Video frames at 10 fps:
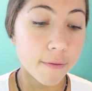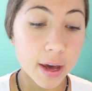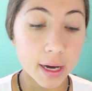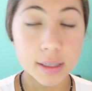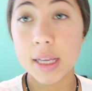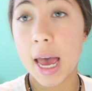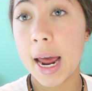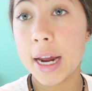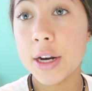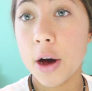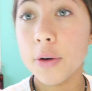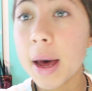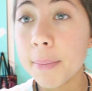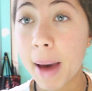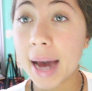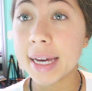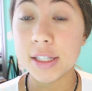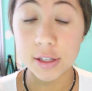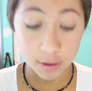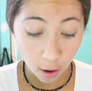Fix, and I know that MAC
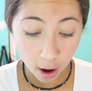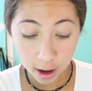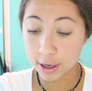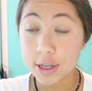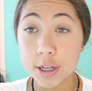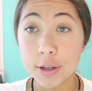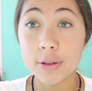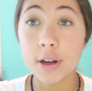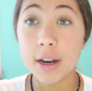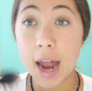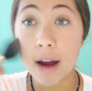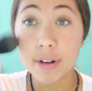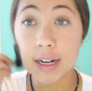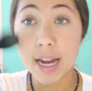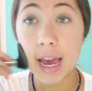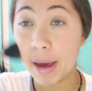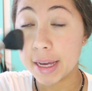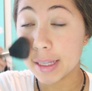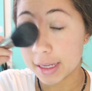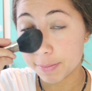is not good to use on an everyday
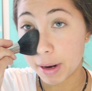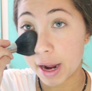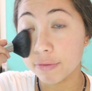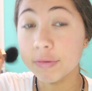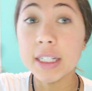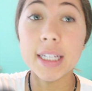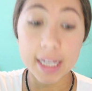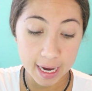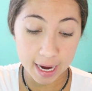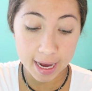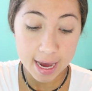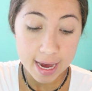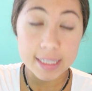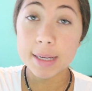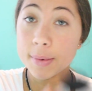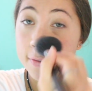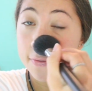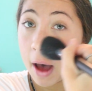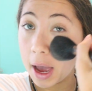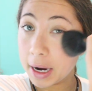basis, but I really can't seem to
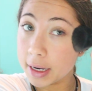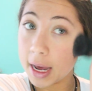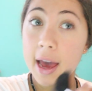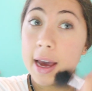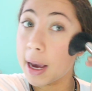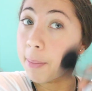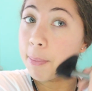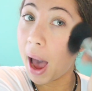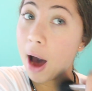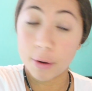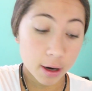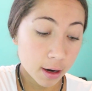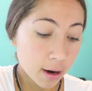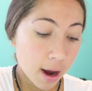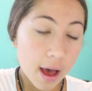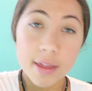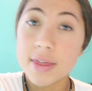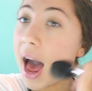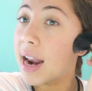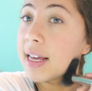find a powder
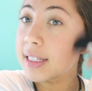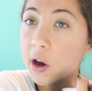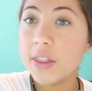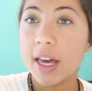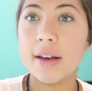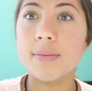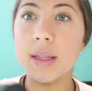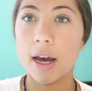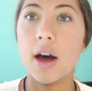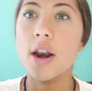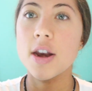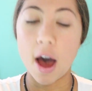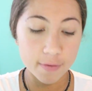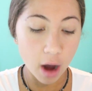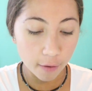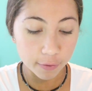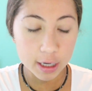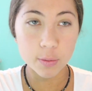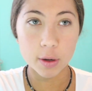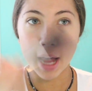that is good, that gives me like enough
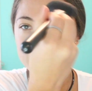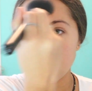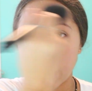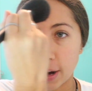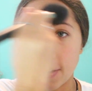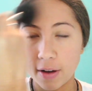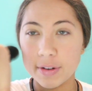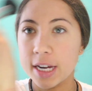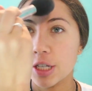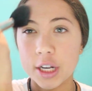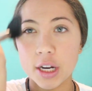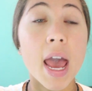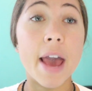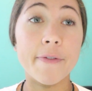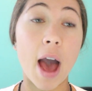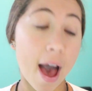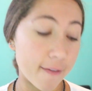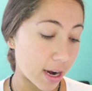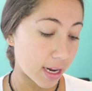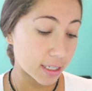coverage where like I don't need to wear foundation. If you
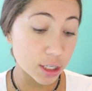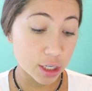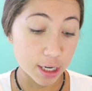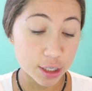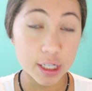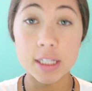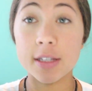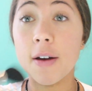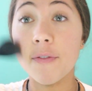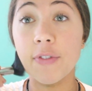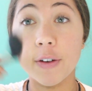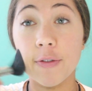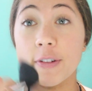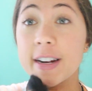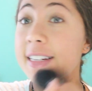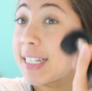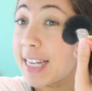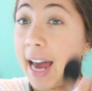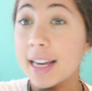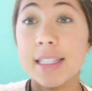have any suggestions, feel free to
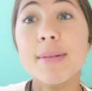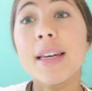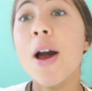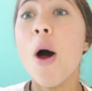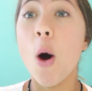text me